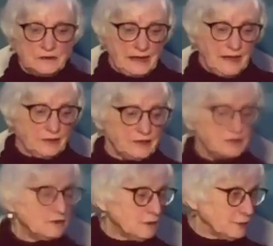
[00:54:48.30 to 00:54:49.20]
down
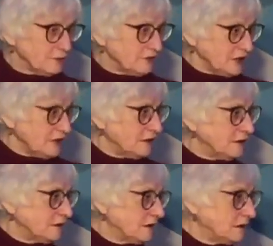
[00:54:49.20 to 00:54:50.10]
into a
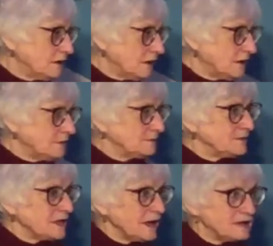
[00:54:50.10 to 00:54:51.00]
ravine,
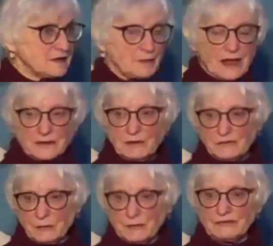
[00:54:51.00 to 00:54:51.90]
um, and at the bottom
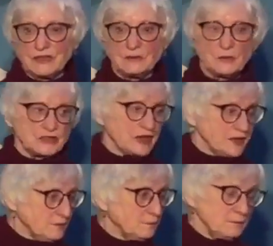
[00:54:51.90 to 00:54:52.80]
of the ravine, which I,